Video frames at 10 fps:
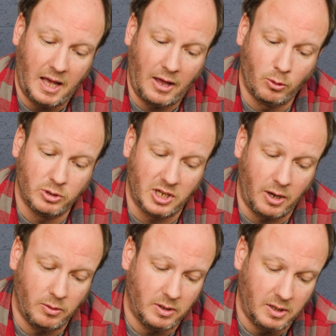And
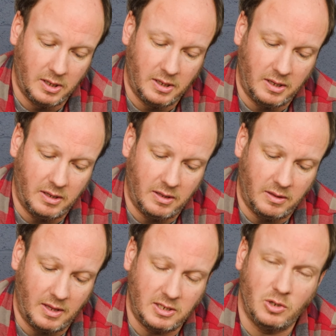also,
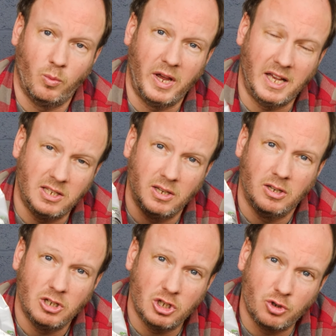there's this weird
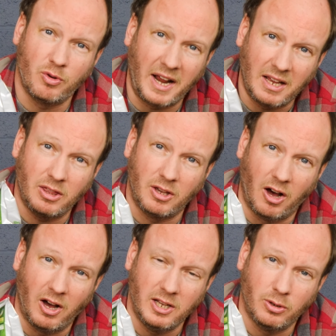strength
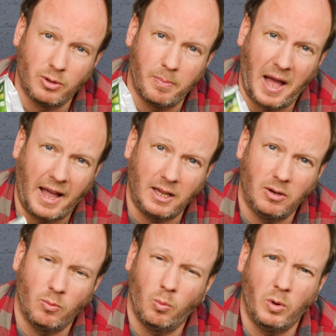guide on the back,
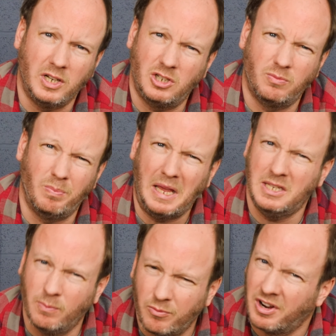which
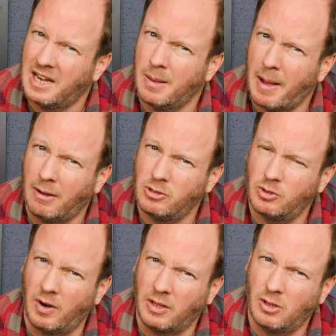isn't really about
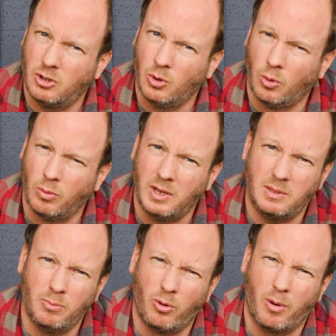strength at all.
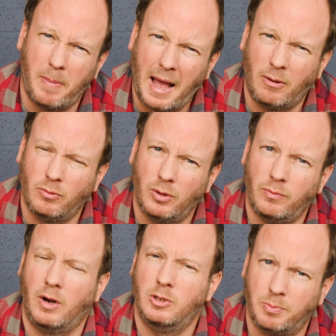It's more about the
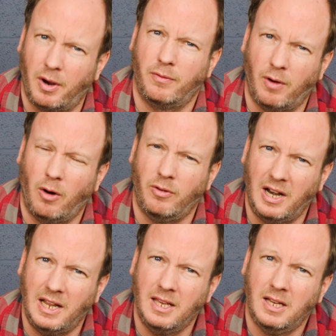roast profile,
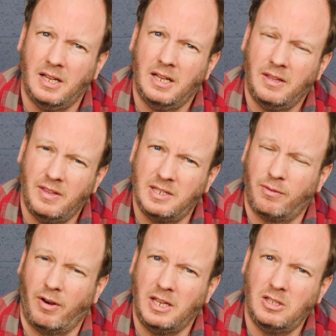really. This is a
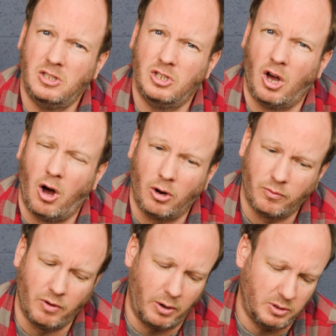very dark
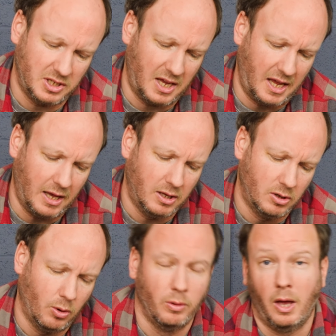roast here,
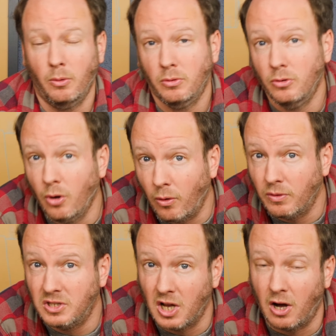although not
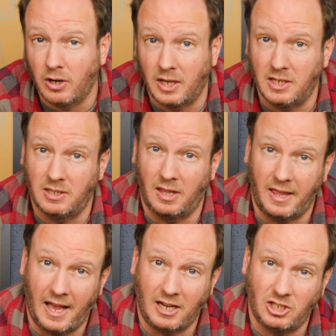the darkest that
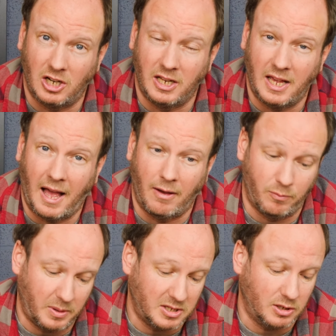they actually
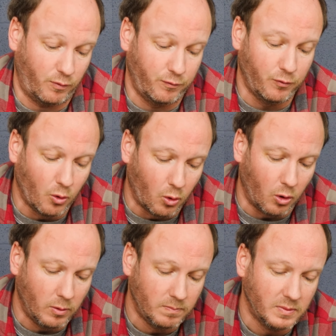have, because it's
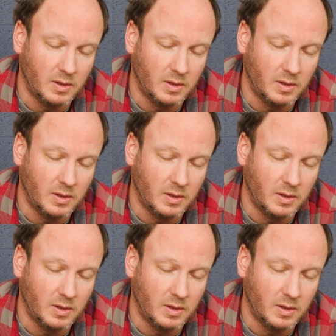4